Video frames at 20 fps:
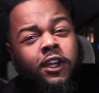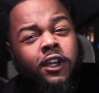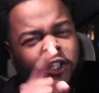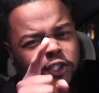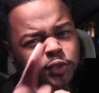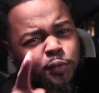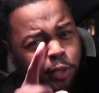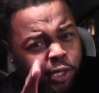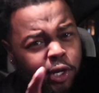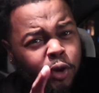
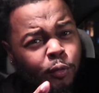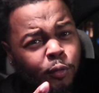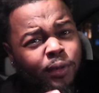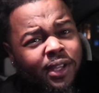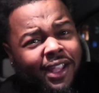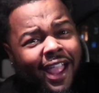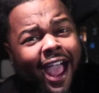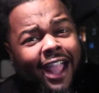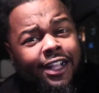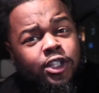Cause we gonna
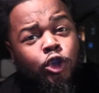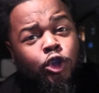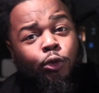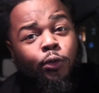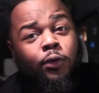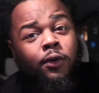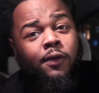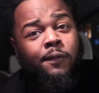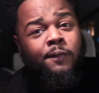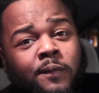react to
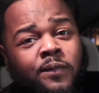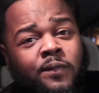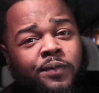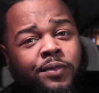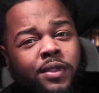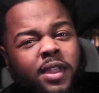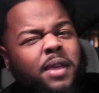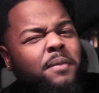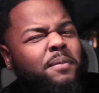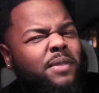them,
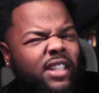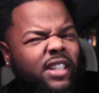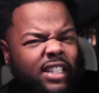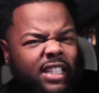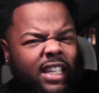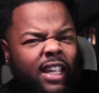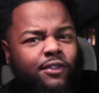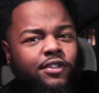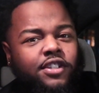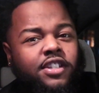but
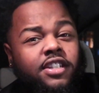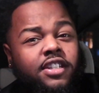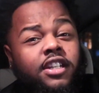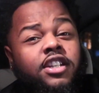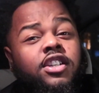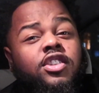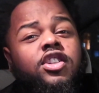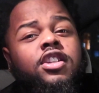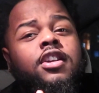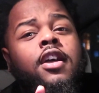just give us
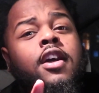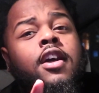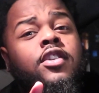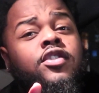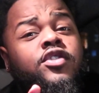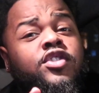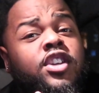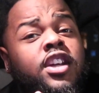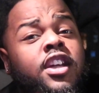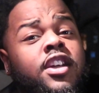just,
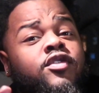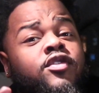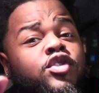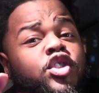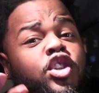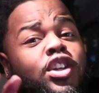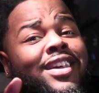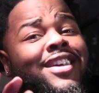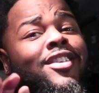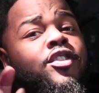
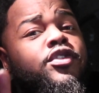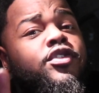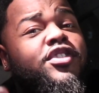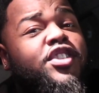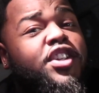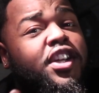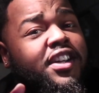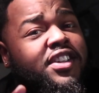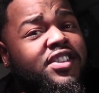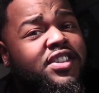just,
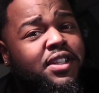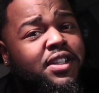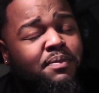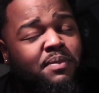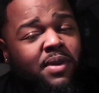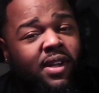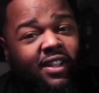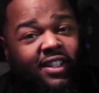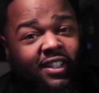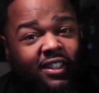just a
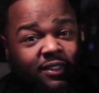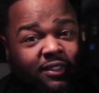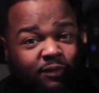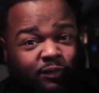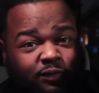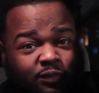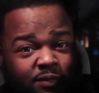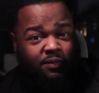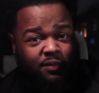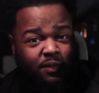minute,
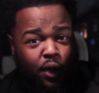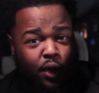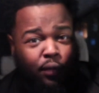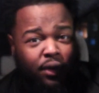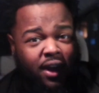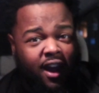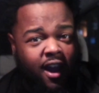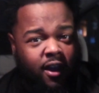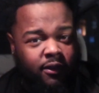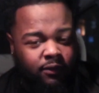
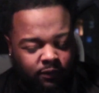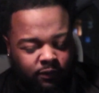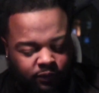okay?